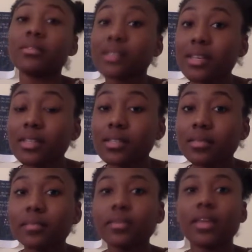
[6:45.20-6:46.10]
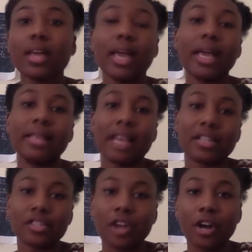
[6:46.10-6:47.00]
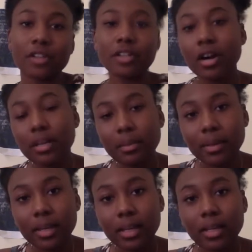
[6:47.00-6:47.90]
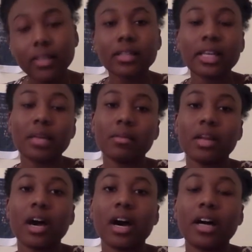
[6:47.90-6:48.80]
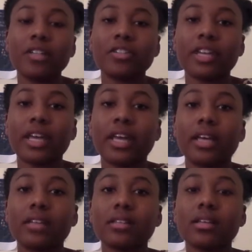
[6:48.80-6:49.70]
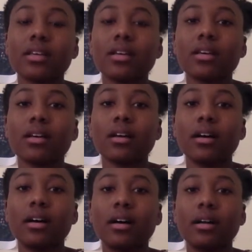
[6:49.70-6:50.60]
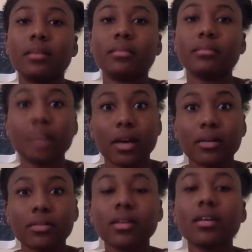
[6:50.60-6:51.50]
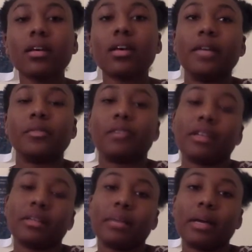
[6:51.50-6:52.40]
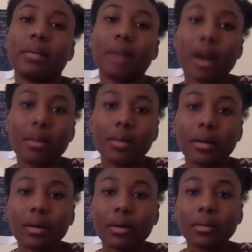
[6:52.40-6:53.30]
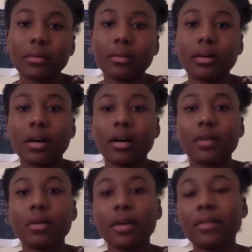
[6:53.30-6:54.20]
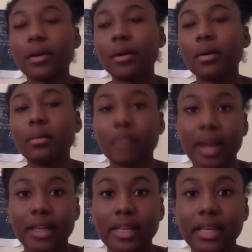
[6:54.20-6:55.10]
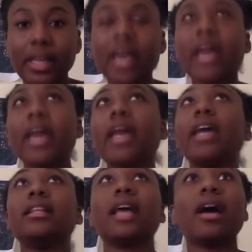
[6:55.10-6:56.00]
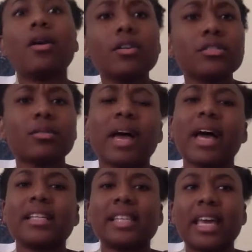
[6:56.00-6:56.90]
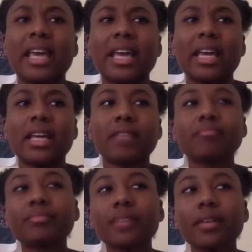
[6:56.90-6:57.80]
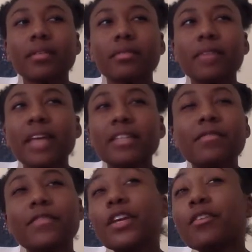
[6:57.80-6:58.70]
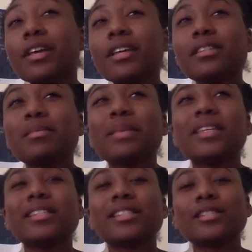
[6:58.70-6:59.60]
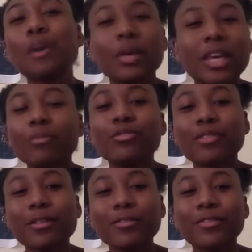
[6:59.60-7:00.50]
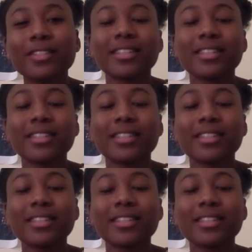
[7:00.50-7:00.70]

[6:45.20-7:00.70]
on December 6th. And that stars Cardi B, Nicki Minaj, and Migos. And it was directed by Pablo, Quavo, and Bradley. And that also has a Fast and Furious meets Tokyo